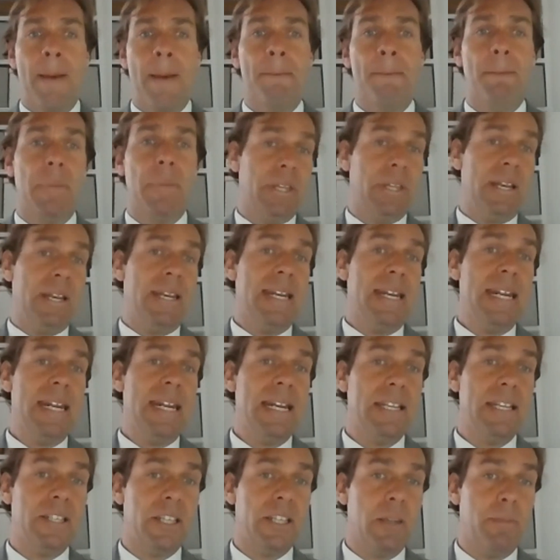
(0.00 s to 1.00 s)
But there
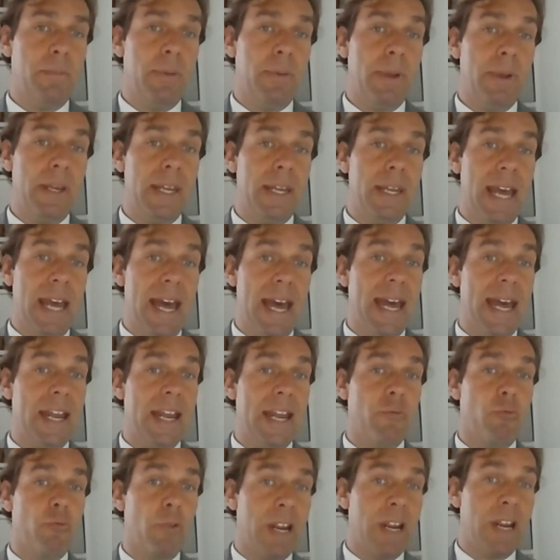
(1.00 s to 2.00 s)
needs to be
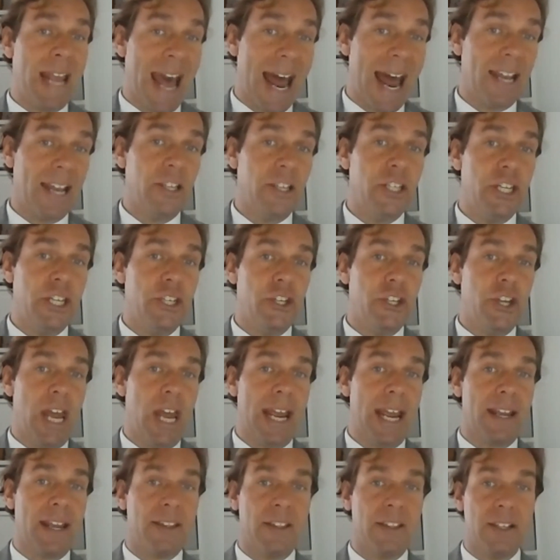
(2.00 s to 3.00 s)
a reality
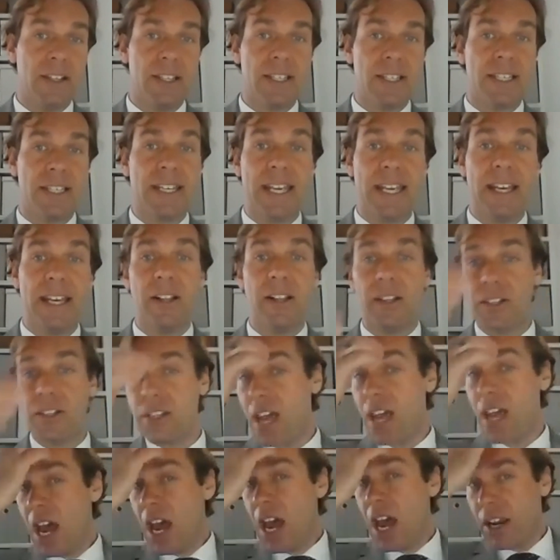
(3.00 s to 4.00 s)
check that
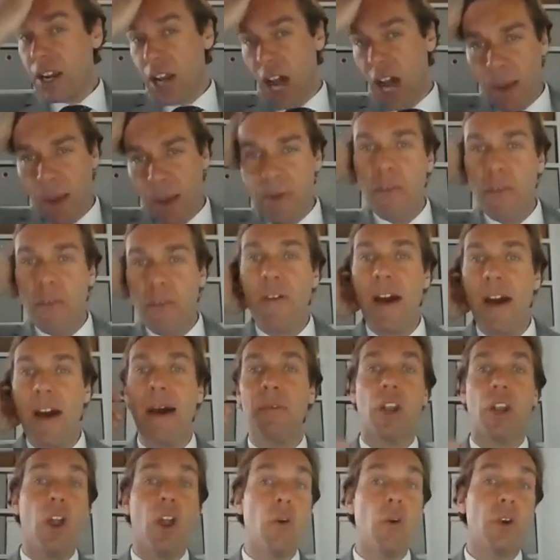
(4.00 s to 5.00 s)
skills can't be
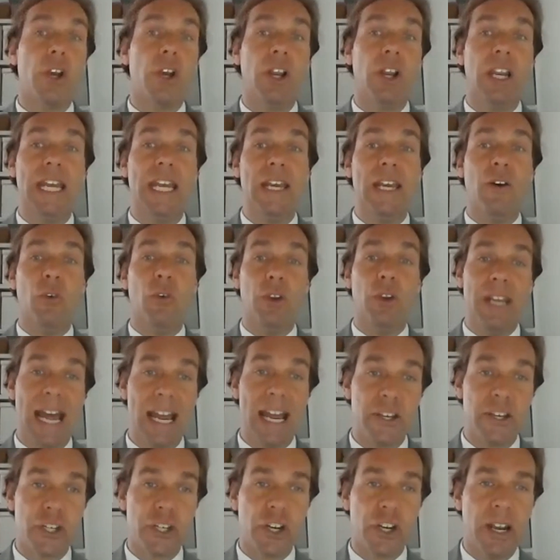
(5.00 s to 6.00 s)
found locally or
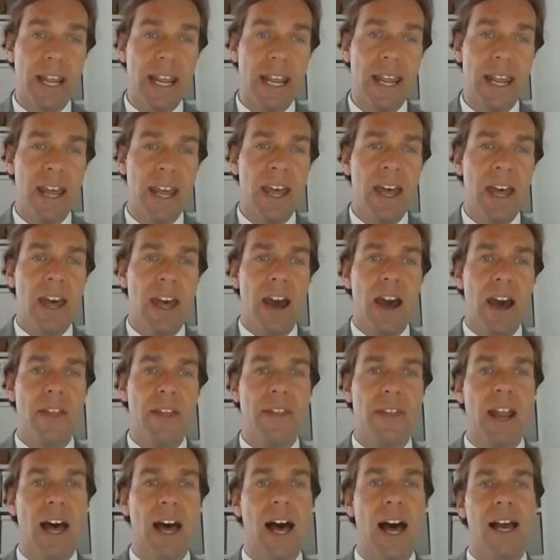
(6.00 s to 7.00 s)
nationally,
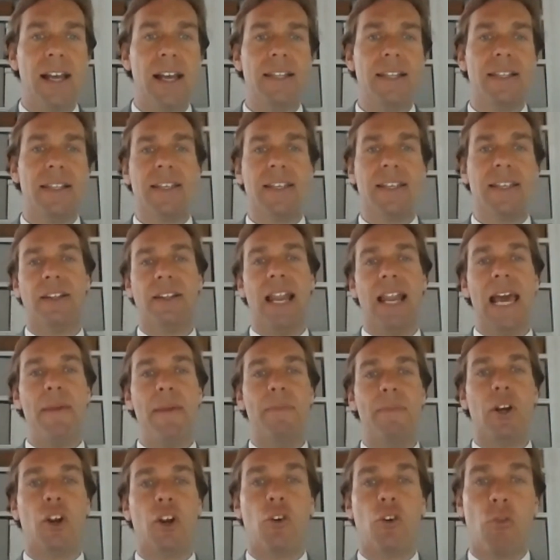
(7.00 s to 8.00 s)
and that high skilled
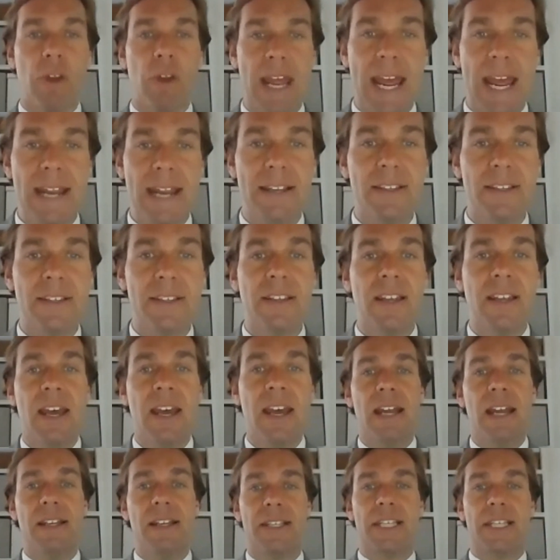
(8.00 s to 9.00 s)
labor creates
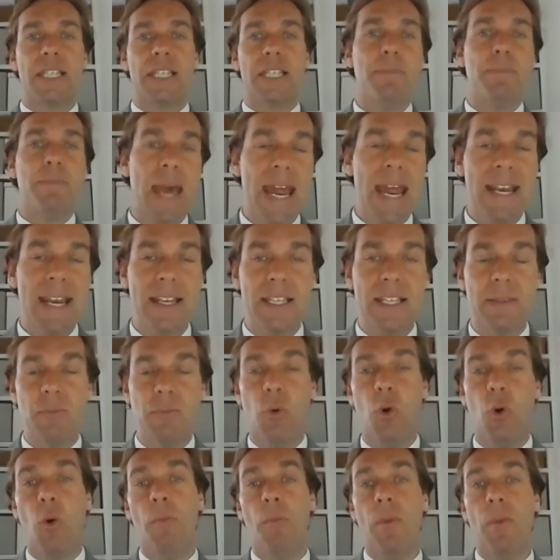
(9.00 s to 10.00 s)
and spends
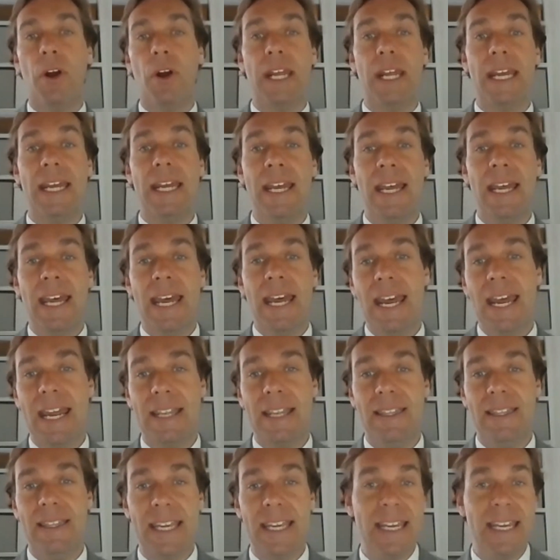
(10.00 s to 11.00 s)
more money
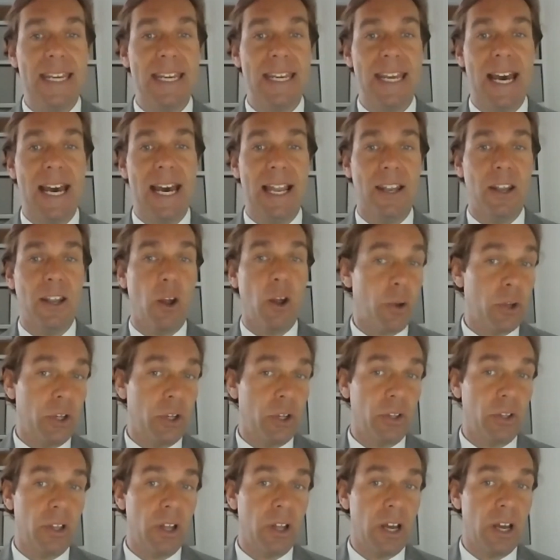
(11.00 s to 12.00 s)
in the
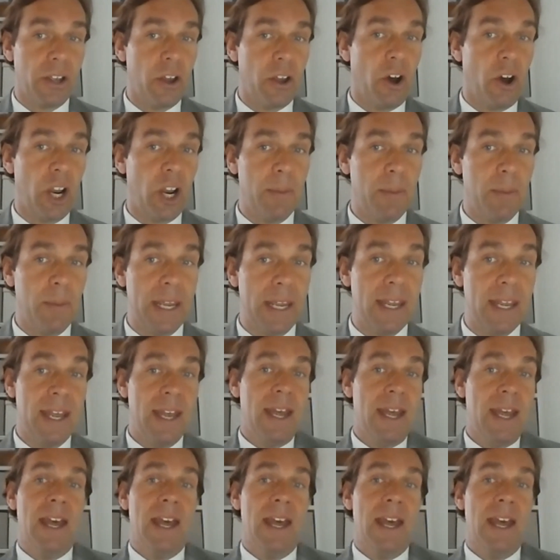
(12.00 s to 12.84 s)
local economy.